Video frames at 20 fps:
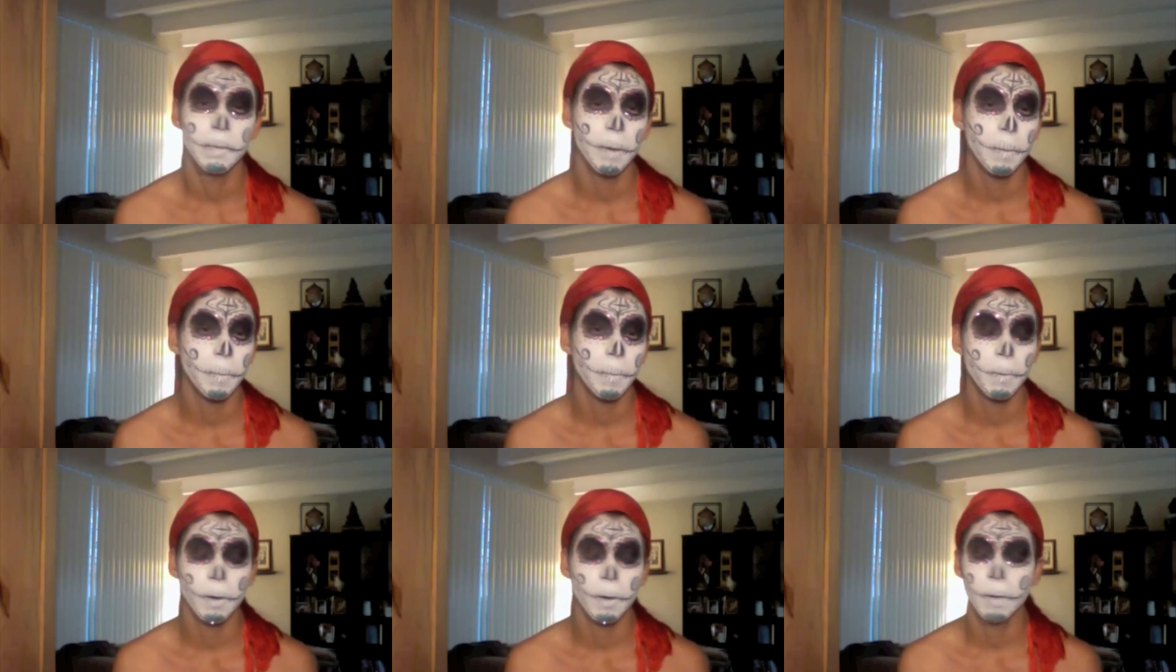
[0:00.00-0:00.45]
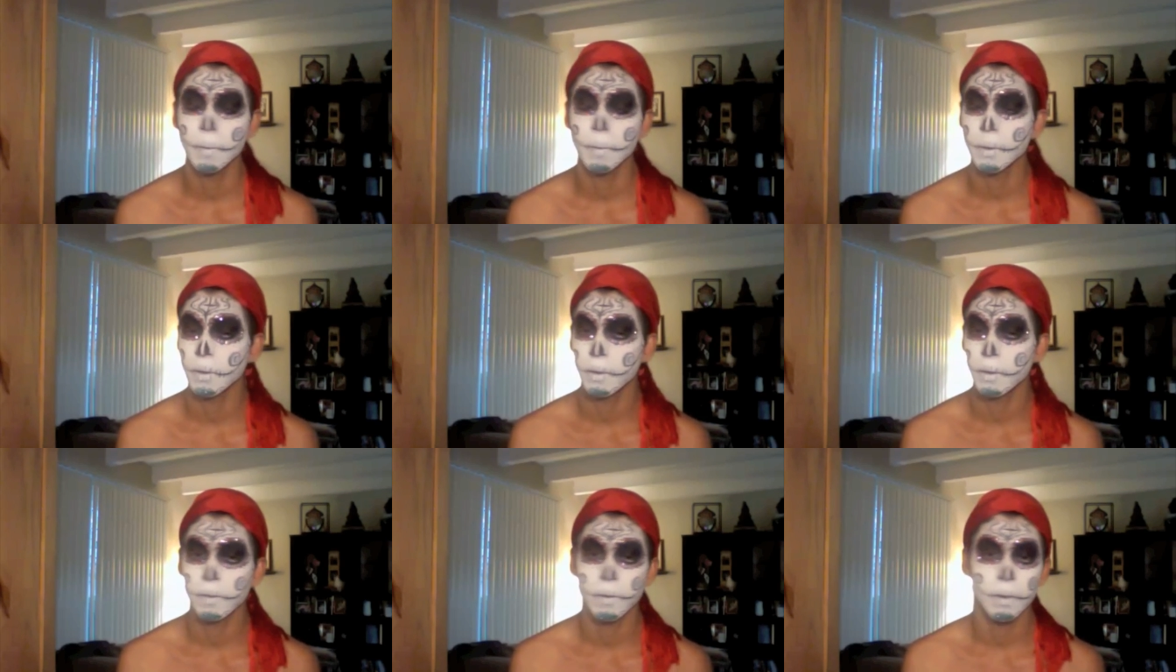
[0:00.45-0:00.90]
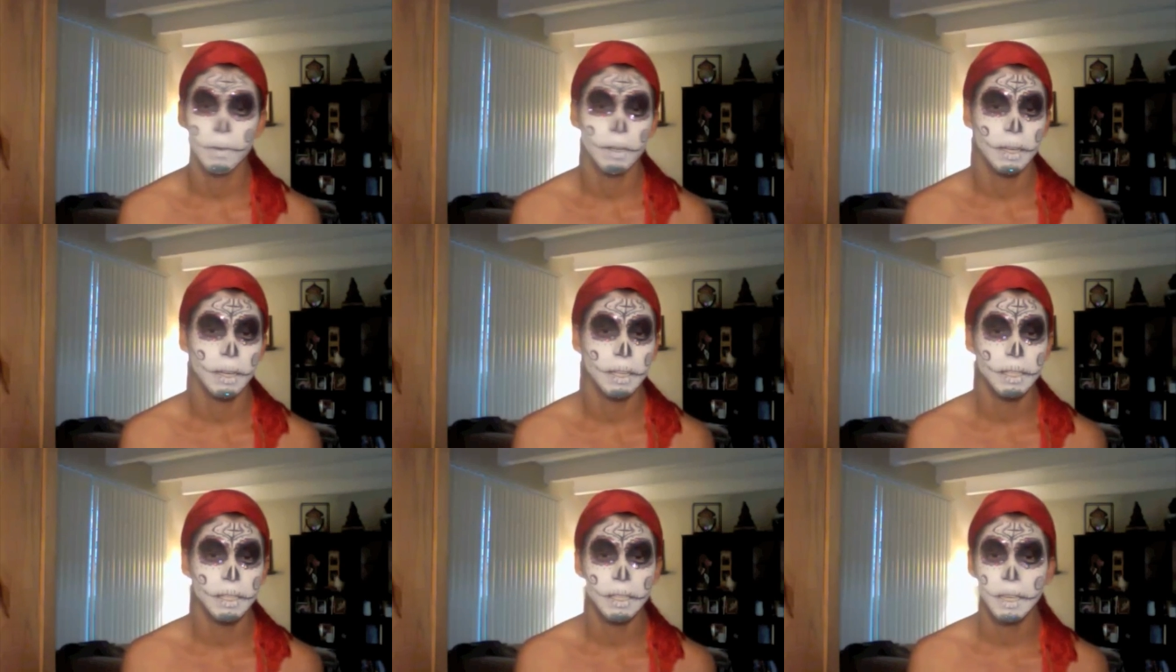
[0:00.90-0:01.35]
I probably don't even
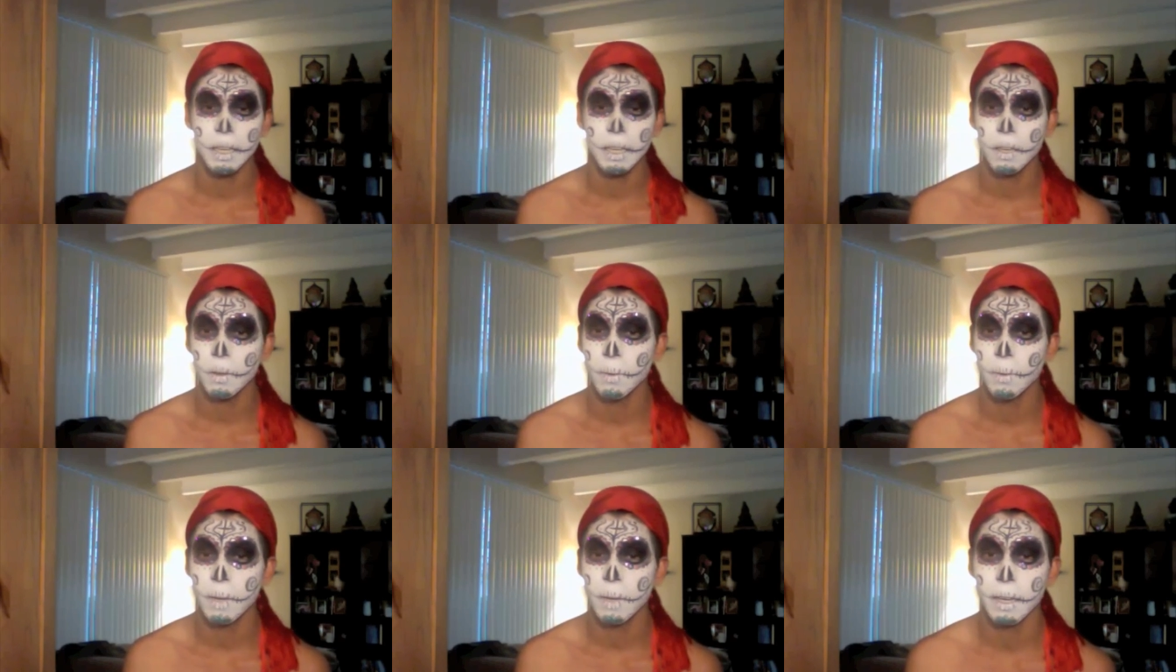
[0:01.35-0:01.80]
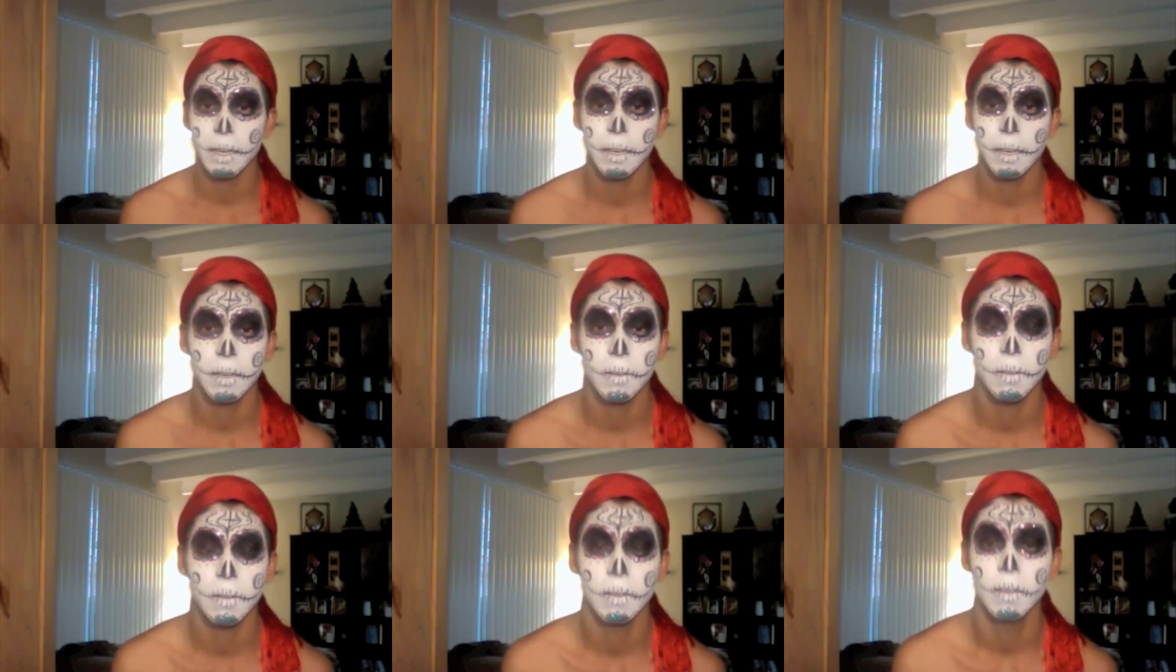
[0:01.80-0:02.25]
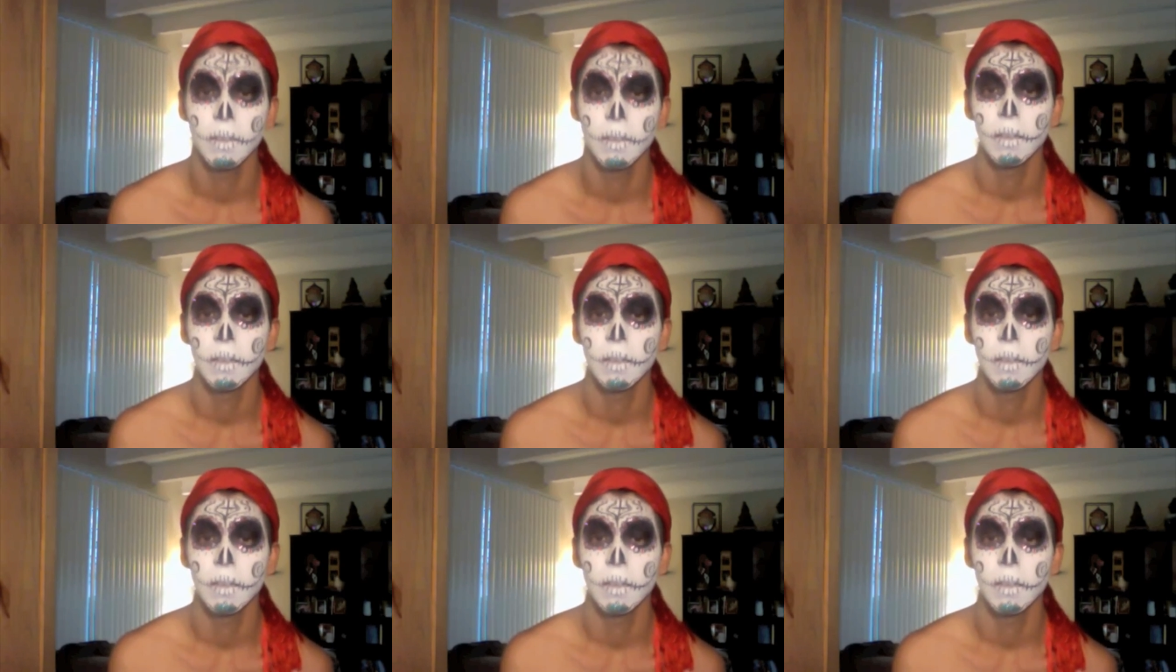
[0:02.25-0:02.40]
want to educate you right now.